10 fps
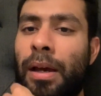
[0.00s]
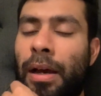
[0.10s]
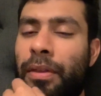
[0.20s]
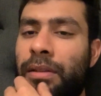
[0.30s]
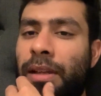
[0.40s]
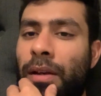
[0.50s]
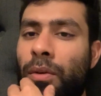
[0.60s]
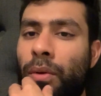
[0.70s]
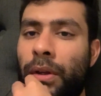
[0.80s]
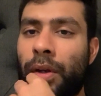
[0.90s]
I think De La
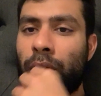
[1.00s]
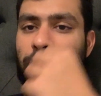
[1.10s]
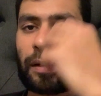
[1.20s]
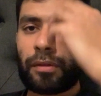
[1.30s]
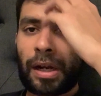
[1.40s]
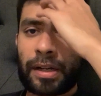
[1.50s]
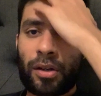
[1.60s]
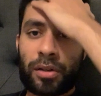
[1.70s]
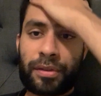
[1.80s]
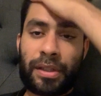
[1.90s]
Hoya knows that Ryan
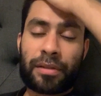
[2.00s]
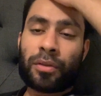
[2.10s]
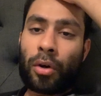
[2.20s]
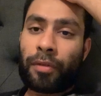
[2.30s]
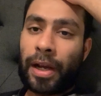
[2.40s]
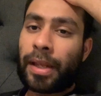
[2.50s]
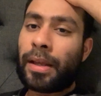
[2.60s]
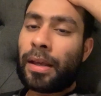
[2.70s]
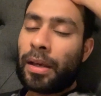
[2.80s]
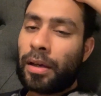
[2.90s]
Garcia is not
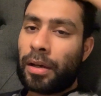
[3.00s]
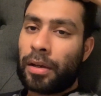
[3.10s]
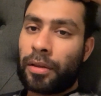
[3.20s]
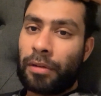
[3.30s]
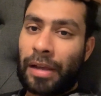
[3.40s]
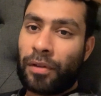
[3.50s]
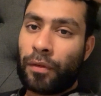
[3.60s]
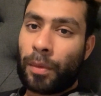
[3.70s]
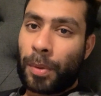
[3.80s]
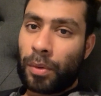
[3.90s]
ready. The level
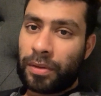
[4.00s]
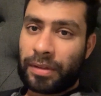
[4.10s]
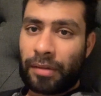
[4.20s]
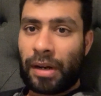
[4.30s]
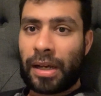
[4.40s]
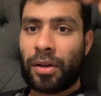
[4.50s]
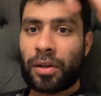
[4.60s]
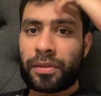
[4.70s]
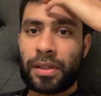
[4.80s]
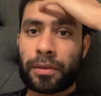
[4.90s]
of opponents that Ryan
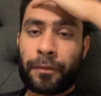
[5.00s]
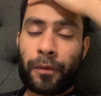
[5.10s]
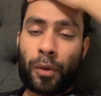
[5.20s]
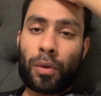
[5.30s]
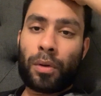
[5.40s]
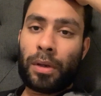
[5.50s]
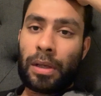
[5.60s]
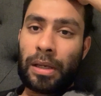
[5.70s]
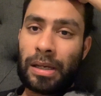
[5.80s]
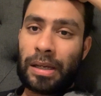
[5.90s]
Garcia's fought
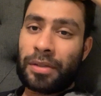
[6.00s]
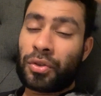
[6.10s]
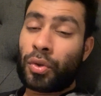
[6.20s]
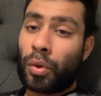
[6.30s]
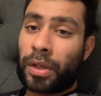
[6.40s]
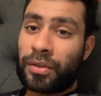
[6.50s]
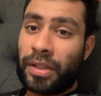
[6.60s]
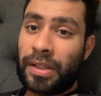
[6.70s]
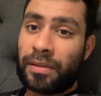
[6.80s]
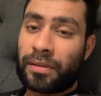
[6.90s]
is chalk and
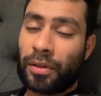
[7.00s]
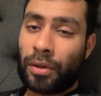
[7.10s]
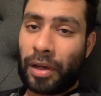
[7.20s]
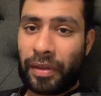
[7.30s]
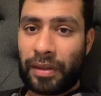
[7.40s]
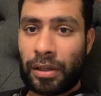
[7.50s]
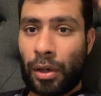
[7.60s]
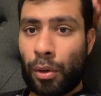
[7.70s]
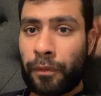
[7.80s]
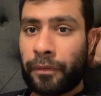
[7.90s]
cheese. I think the
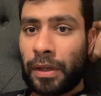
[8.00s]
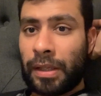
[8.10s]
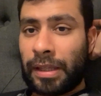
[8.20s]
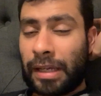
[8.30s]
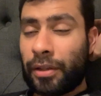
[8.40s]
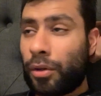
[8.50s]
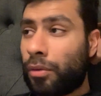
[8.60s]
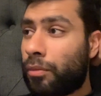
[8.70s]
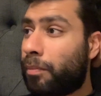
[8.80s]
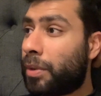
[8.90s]
gulf that,
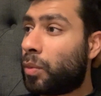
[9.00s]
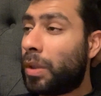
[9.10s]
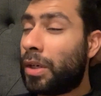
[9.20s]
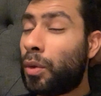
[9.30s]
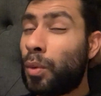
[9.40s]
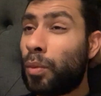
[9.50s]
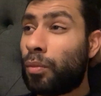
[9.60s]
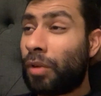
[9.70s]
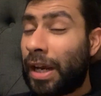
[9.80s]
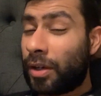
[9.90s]
between who
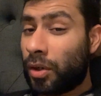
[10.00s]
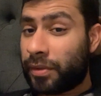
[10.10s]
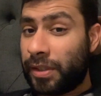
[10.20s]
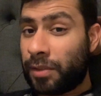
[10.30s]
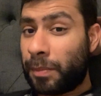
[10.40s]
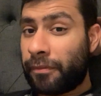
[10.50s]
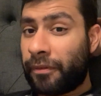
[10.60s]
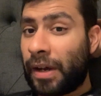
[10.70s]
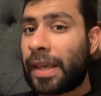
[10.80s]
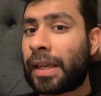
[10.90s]
Ryan Garcia has been
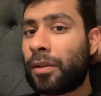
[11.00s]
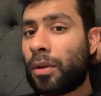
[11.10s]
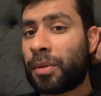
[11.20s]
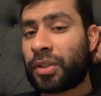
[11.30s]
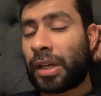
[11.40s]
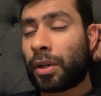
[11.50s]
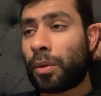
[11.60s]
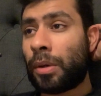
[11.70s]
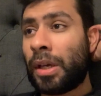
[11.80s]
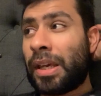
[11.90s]
fighting and
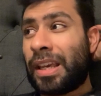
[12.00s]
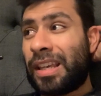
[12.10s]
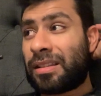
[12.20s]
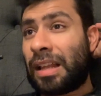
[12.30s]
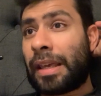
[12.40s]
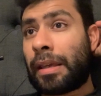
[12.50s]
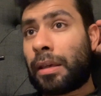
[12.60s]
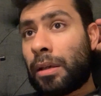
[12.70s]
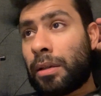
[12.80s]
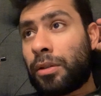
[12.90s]
Lomachenko is
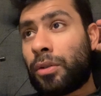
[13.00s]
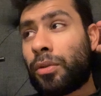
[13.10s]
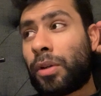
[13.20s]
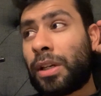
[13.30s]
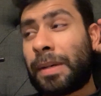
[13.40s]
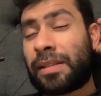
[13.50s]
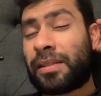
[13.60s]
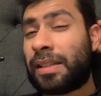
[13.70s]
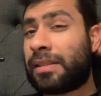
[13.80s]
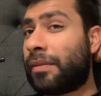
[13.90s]
like, you're talking about
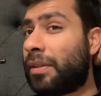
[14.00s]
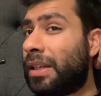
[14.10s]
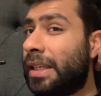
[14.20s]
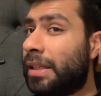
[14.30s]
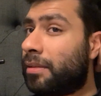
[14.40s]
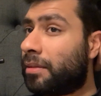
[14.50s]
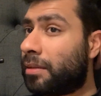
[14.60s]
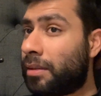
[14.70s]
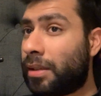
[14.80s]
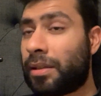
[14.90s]
6-7 leagues
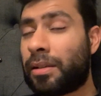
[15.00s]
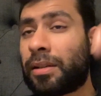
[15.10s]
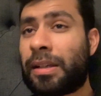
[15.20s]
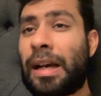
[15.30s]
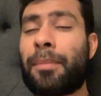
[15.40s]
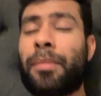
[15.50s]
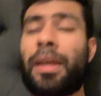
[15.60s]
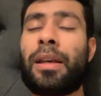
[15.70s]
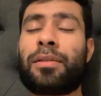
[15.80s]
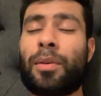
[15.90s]
gap
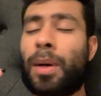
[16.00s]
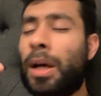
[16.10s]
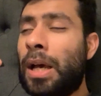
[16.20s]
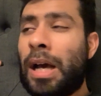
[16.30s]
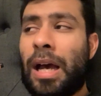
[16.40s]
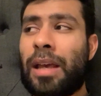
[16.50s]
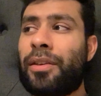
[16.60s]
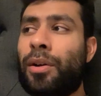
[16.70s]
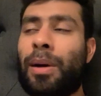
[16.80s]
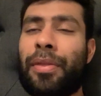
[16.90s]
there. So
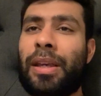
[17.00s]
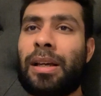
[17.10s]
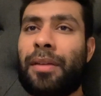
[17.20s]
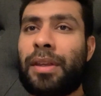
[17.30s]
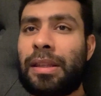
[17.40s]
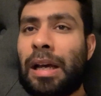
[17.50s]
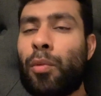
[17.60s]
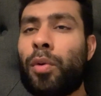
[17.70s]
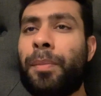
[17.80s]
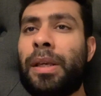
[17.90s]
I think
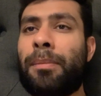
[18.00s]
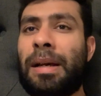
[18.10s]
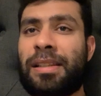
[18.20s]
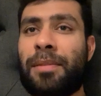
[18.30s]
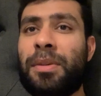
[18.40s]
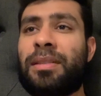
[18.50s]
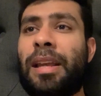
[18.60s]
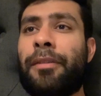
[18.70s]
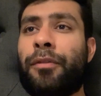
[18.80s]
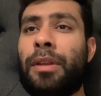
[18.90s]
that would be a massive
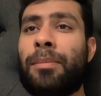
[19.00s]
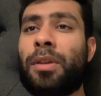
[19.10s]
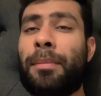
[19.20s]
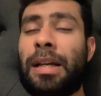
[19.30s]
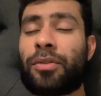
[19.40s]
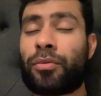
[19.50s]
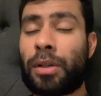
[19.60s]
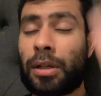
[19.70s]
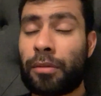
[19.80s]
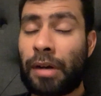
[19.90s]
mistake for them to match
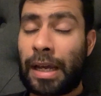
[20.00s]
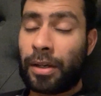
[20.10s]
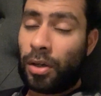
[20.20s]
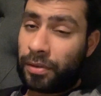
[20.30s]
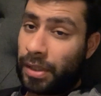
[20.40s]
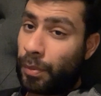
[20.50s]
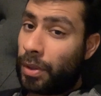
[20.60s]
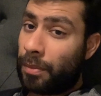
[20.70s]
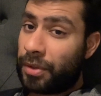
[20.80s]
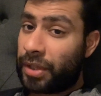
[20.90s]
Ryan Garcia
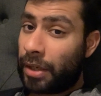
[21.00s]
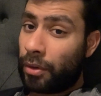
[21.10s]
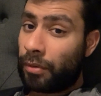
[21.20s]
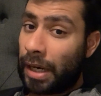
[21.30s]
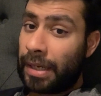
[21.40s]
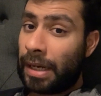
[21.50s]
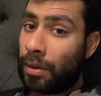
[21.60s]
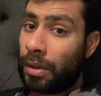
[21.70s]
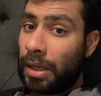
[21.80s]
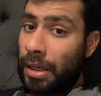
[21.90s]
with Lomachenko right
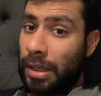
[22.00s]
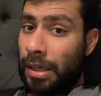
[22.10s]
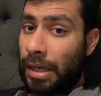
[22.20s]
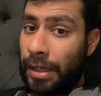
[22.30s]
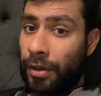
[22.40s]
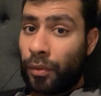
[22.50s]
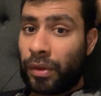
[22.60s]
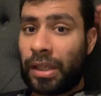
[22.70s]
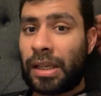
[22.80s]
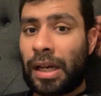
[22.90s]
now. I don't
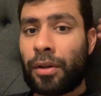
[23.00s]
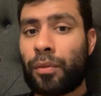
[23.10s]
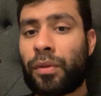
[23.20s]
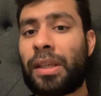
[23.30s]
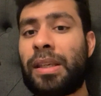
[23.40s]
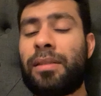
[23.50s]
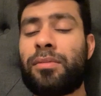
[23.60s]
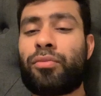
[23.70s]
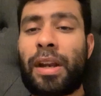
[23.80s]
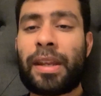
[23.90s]
think
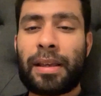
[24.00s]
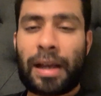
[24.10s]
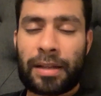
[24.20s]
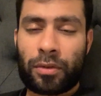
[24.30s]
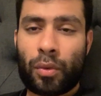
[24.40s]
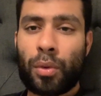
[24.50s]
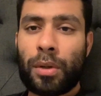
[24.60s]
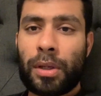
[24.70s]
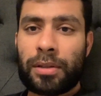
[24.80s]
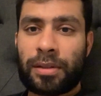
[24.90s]
he's ready at all
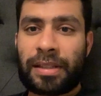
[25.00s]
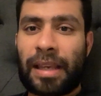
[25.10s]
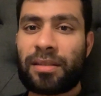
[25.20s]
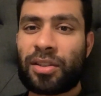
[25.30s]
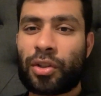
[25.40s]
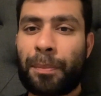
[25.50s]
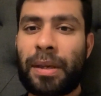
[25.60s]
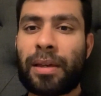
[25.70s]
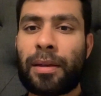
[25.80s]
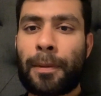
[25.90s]
to take such a
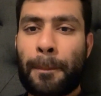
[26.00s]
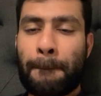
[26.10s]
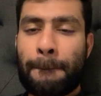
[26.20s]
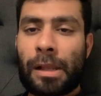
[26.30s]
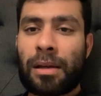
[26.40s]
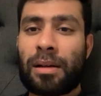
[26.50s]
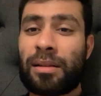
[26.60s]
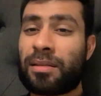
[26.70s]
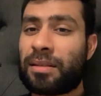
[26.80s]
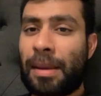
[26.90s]
big
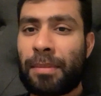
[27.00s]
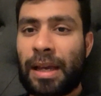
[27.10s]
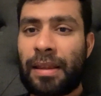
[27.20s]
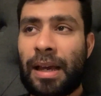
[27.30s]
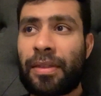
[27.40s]
step like that.